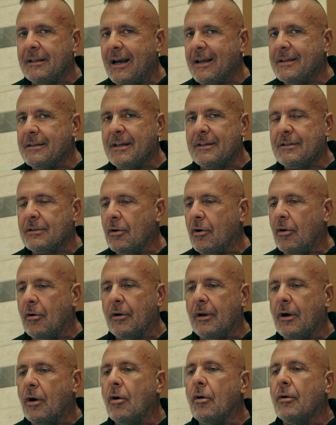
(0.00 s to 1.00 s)
I just
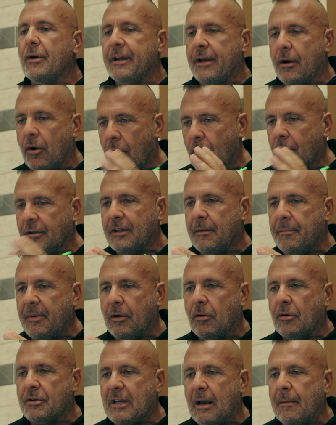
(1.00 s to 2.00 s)
only order
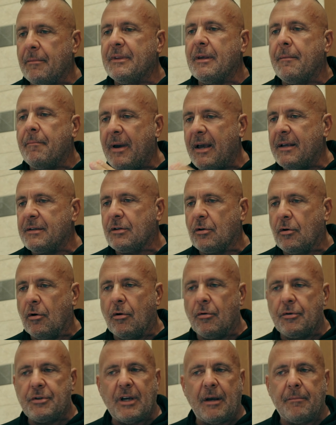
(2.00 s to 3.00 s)
because I'm the best
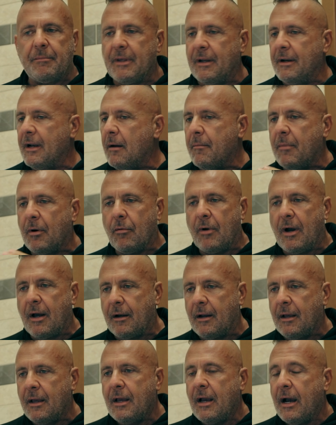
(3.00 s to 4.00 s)
coach, I'm the number 1.